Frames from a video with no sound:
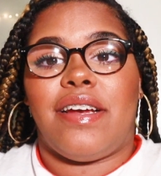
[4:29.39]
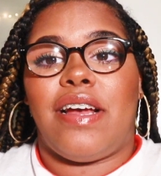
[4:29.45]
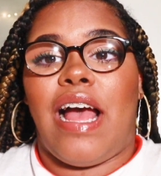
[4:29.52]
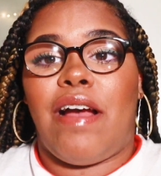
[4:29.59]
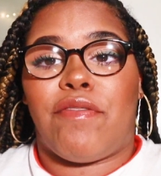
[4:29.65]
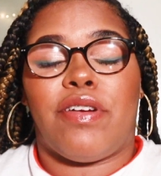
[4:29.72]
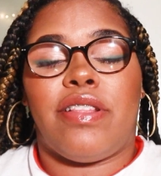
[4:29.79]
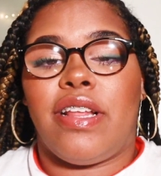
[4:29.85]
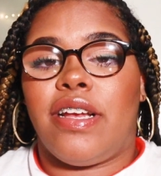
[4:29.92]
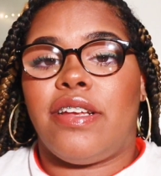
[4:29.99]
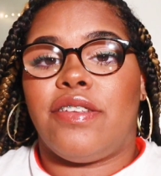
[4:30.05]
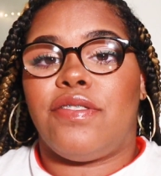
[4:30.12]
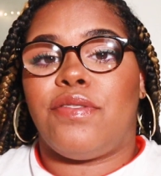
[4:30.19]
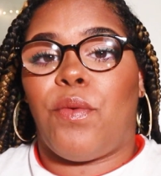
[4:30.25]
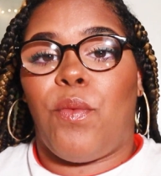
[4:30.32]
everything
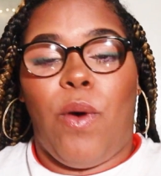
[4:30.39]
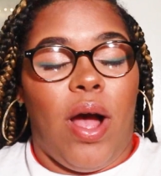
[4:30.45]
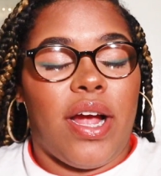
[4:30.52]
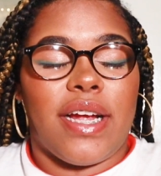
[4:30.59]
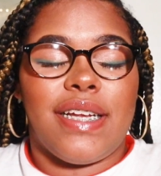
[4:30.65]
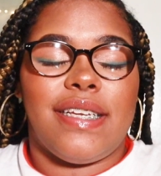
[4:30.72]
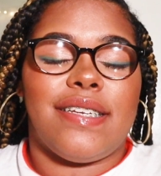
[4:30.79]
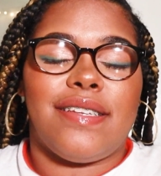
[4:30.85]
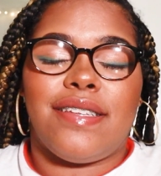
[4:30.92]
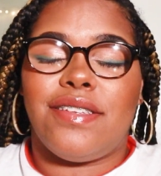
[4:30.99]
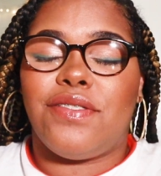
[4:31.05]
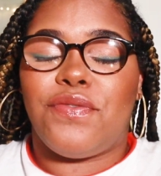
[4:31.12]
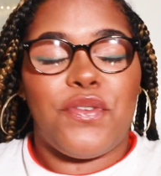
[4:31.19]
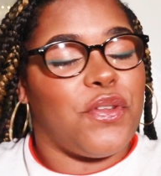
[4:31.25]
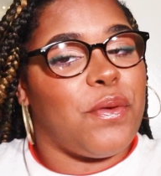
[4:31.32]
is walking
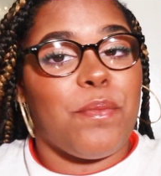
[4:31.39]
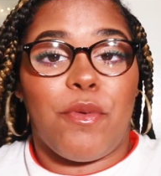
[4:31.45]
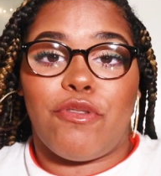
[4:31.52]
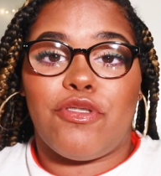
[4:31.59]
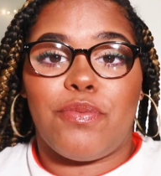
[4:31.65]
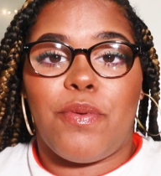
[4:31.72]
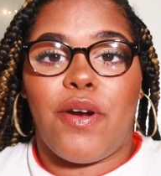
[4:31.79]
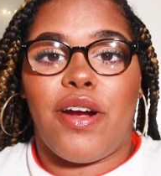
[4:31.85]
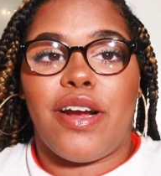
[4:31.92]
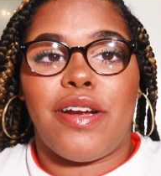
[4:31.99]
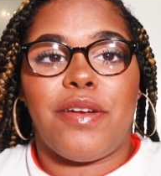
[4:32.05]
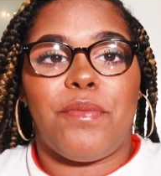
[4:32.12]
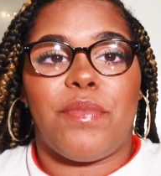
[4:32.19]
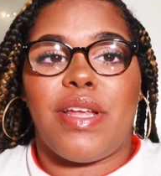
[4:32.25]
distance for the most part.